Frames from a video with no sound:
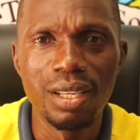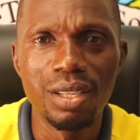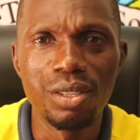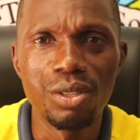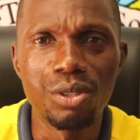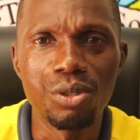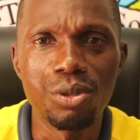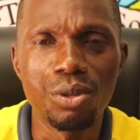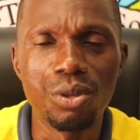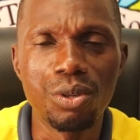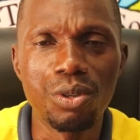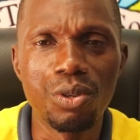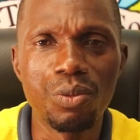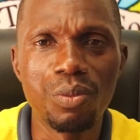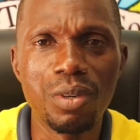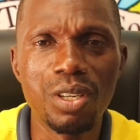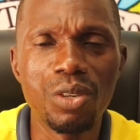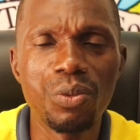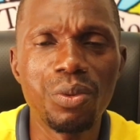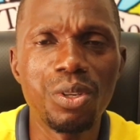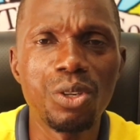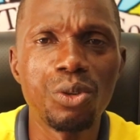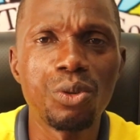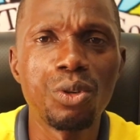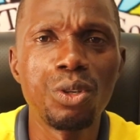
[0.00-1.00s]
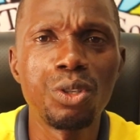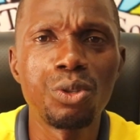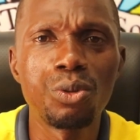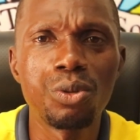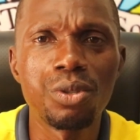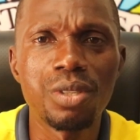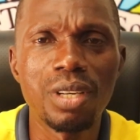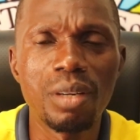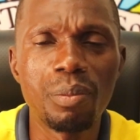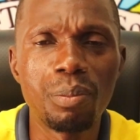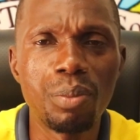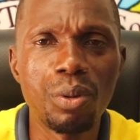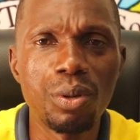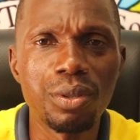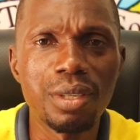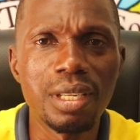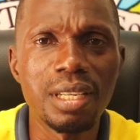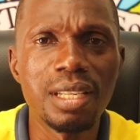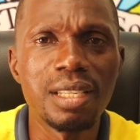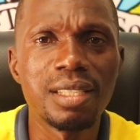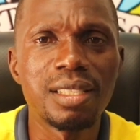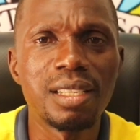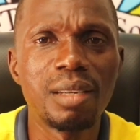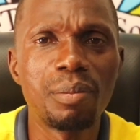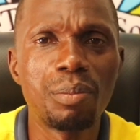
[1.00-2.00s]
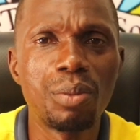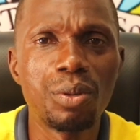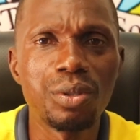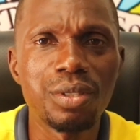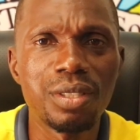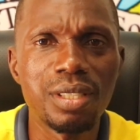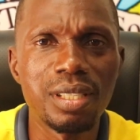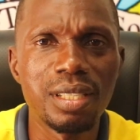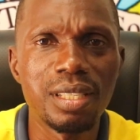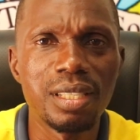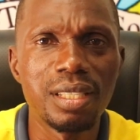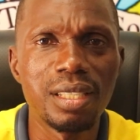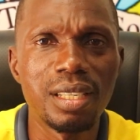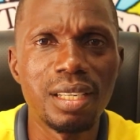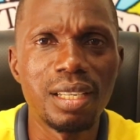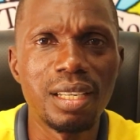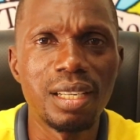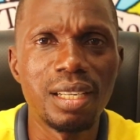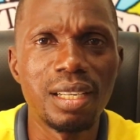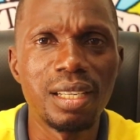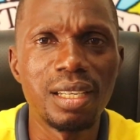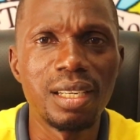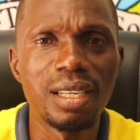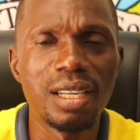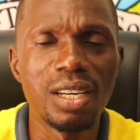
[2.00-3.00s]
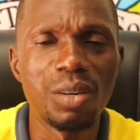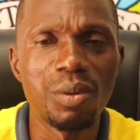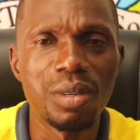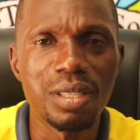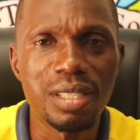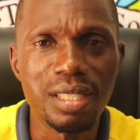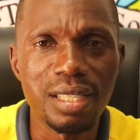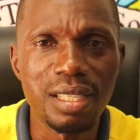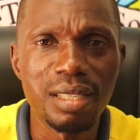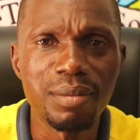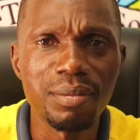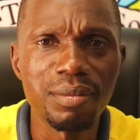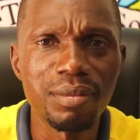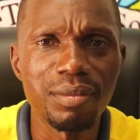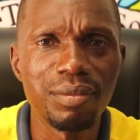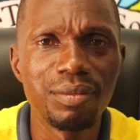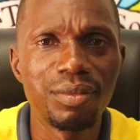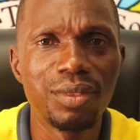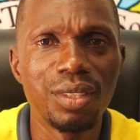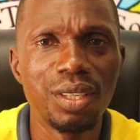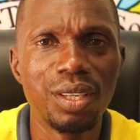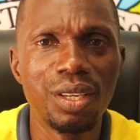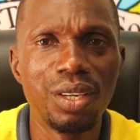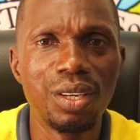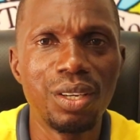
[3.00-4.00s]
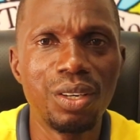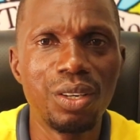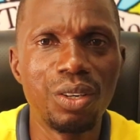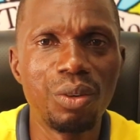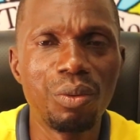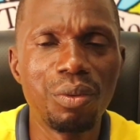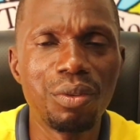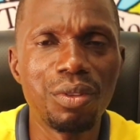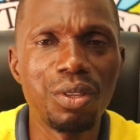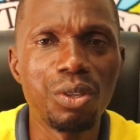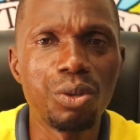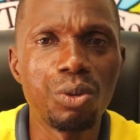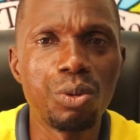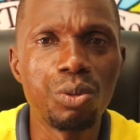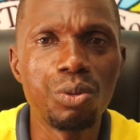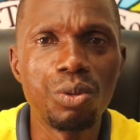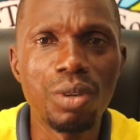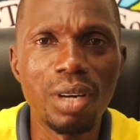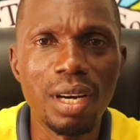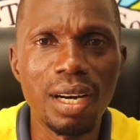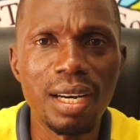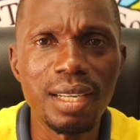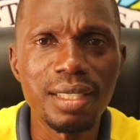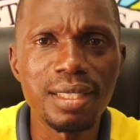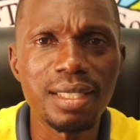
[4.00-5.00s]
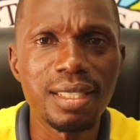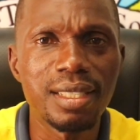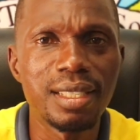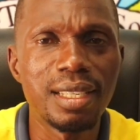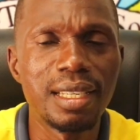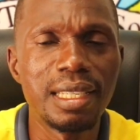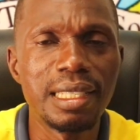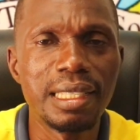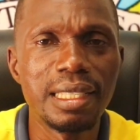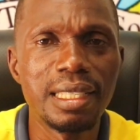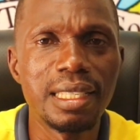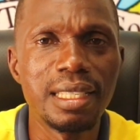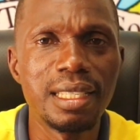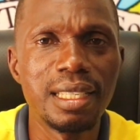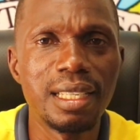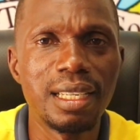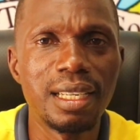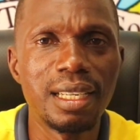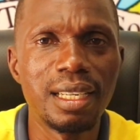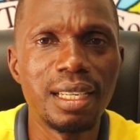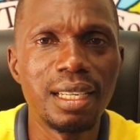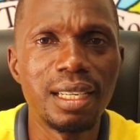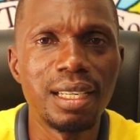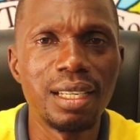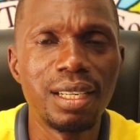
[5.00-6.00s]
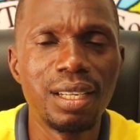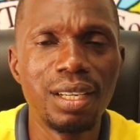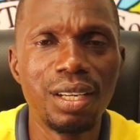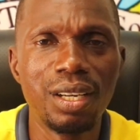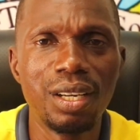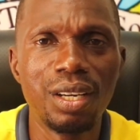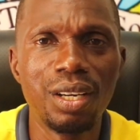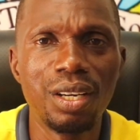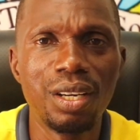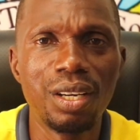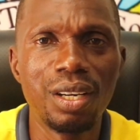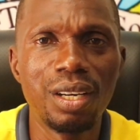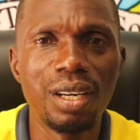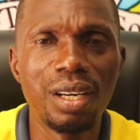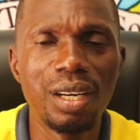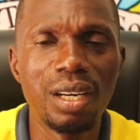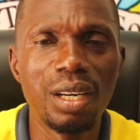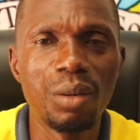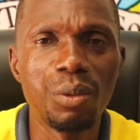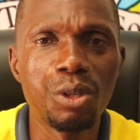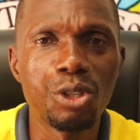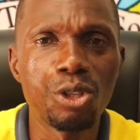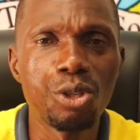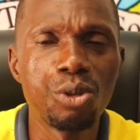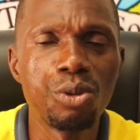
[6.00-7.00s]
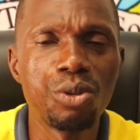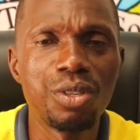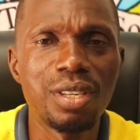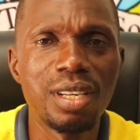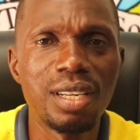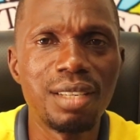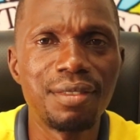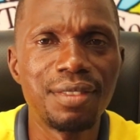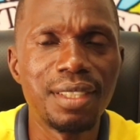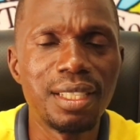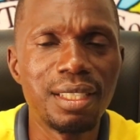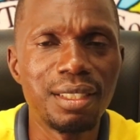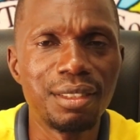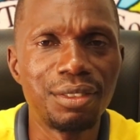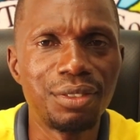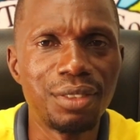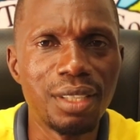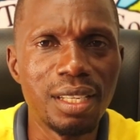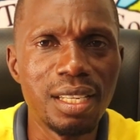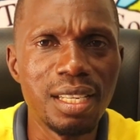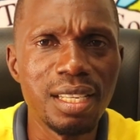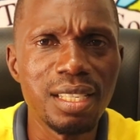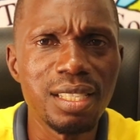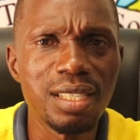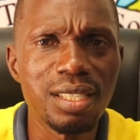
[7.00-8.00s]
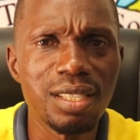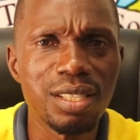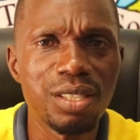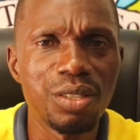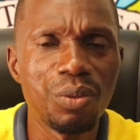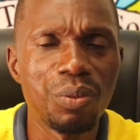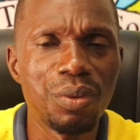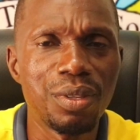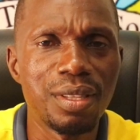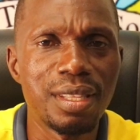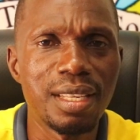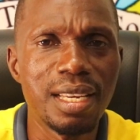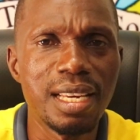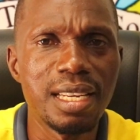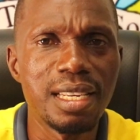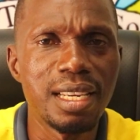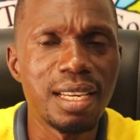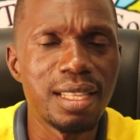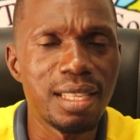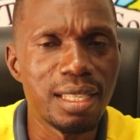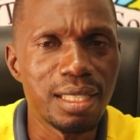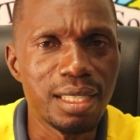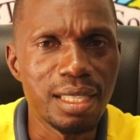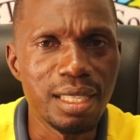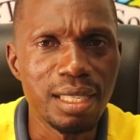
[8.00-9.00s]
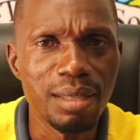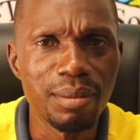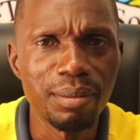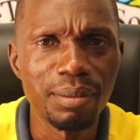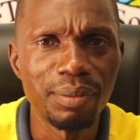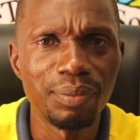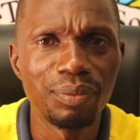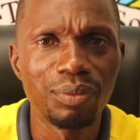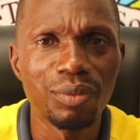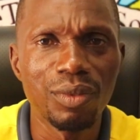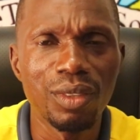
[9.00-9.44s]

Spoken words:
So when we are going to support, let's support our team with a good heart, and then we shouldn't have any feelings with any other team.